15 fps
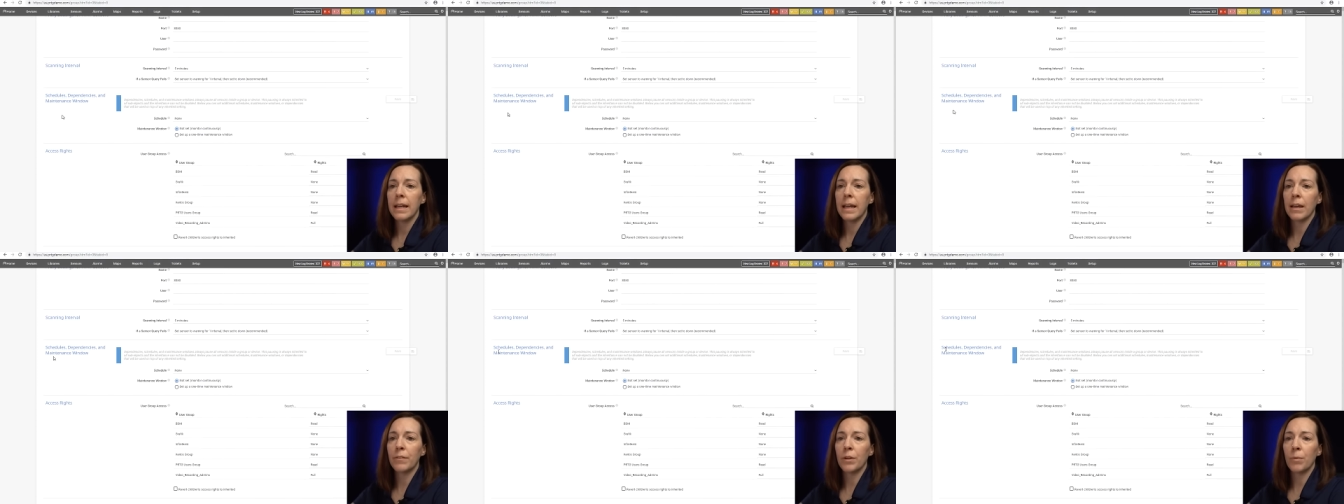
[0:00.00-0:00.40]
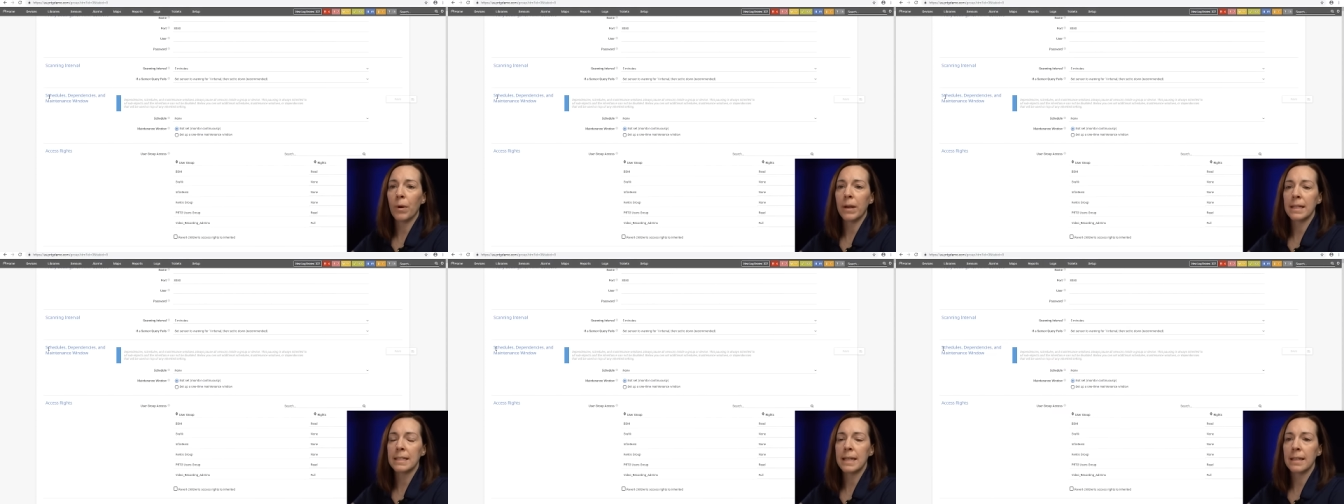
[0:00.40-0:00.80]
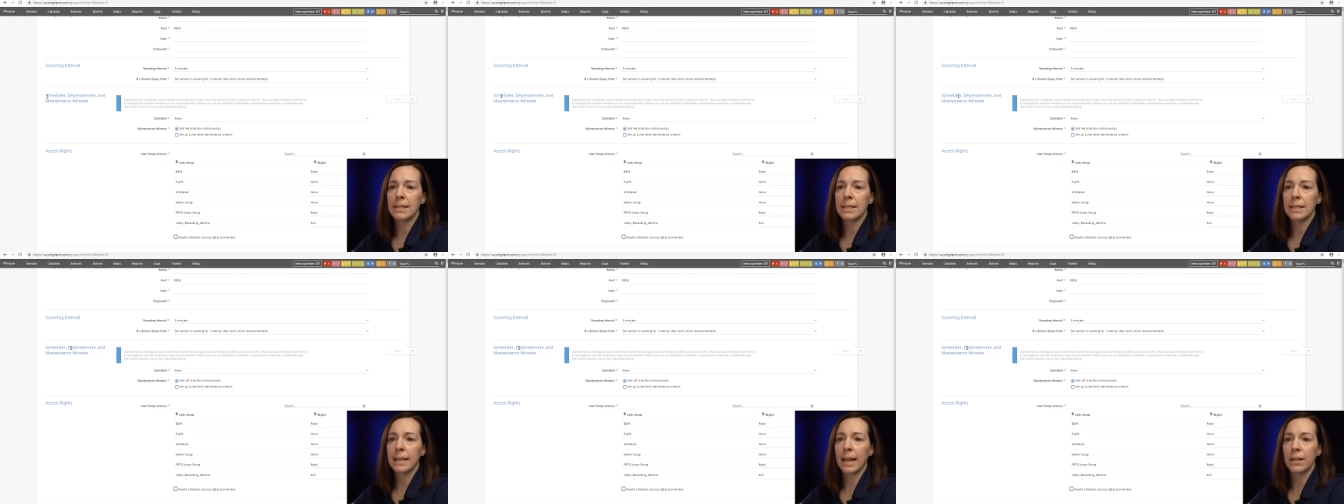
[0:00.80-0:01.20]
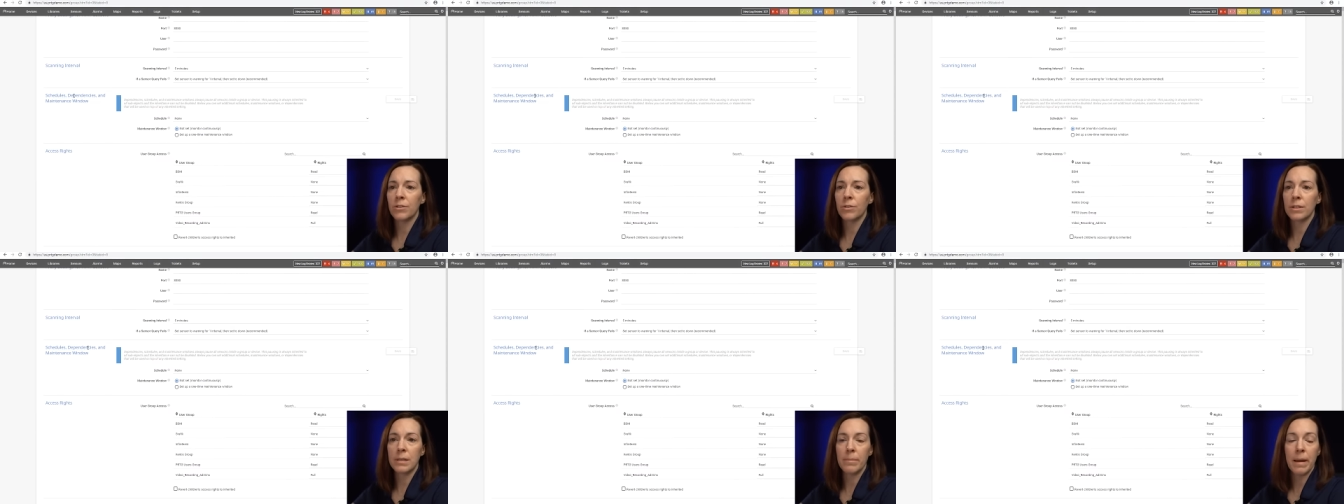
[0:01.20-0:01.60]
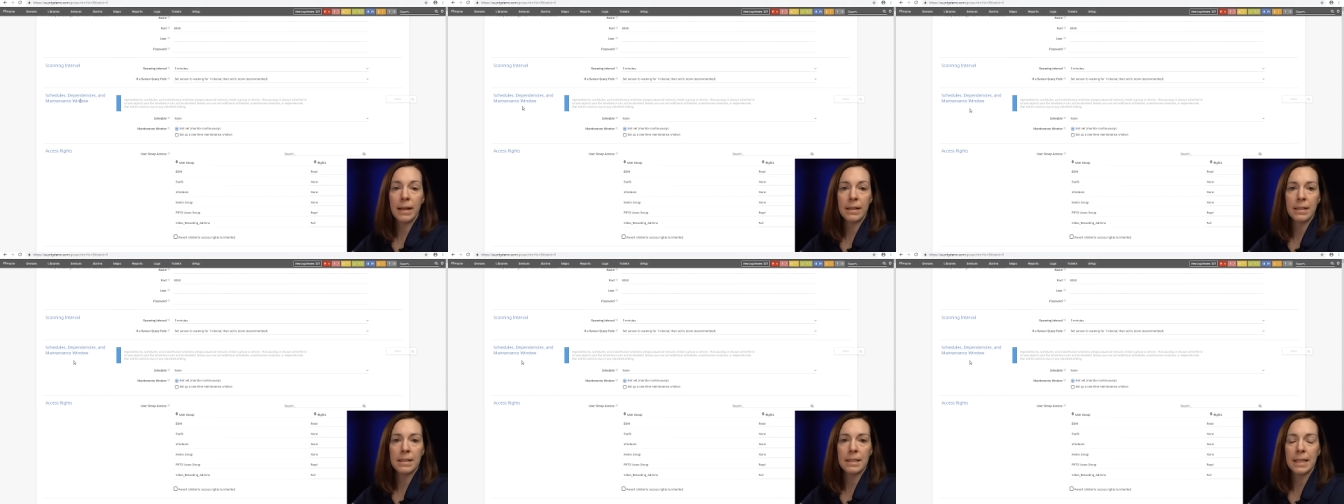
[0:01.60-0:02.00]
if you want to set schedules
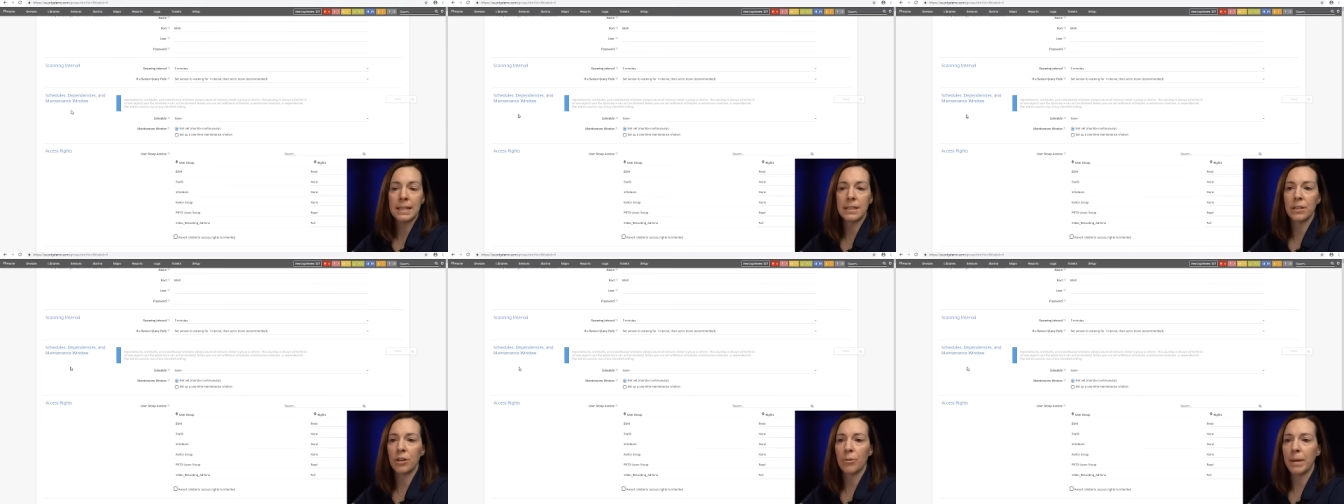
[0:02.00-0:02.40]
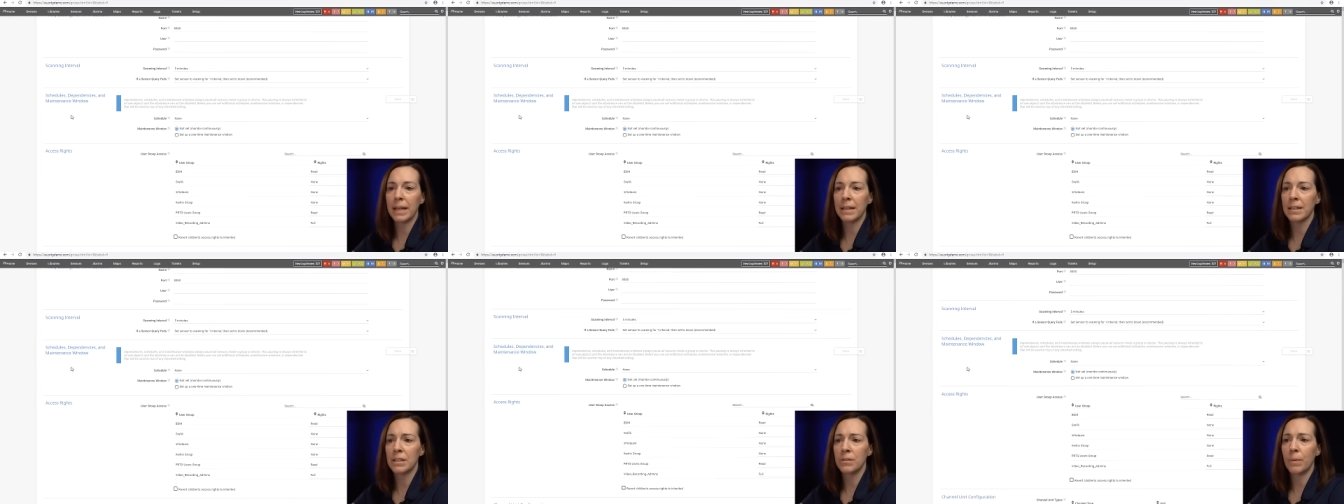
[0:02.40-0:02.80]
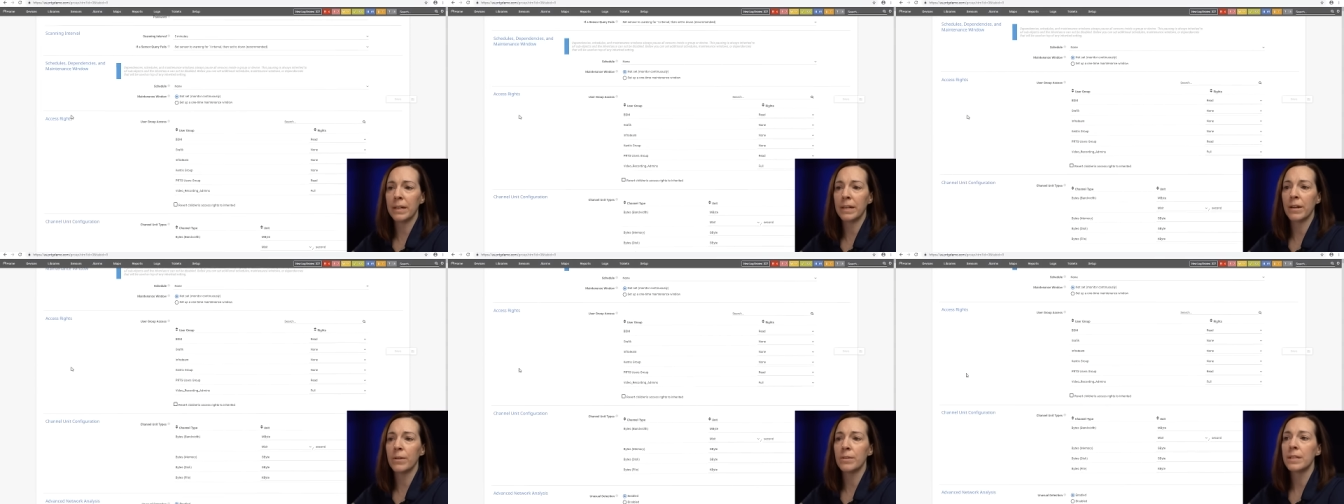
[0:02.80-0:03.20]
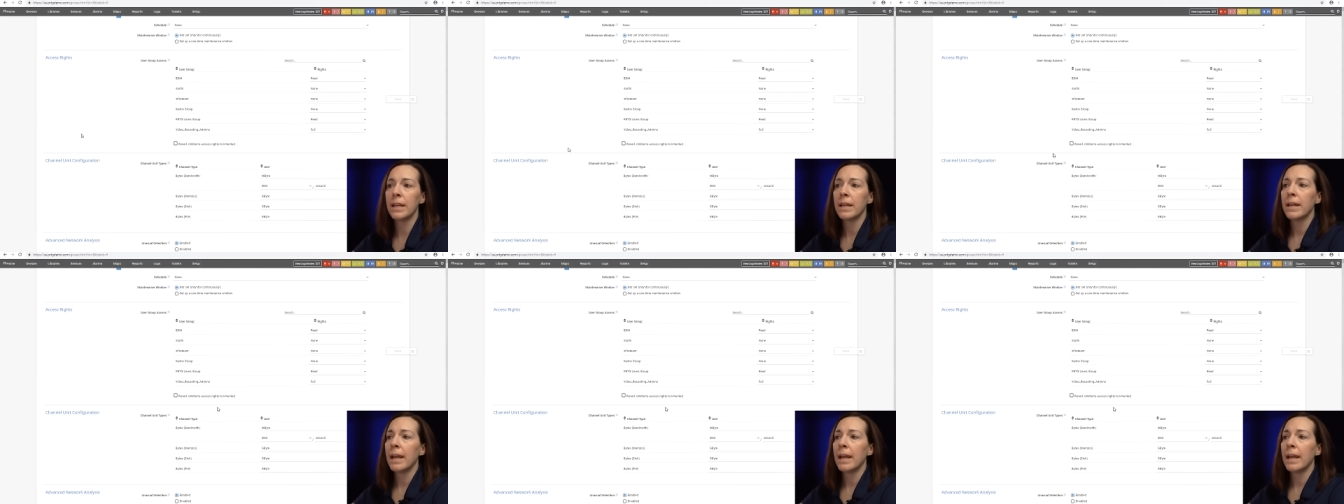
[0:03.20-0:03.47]
dependencies in your maintenance windows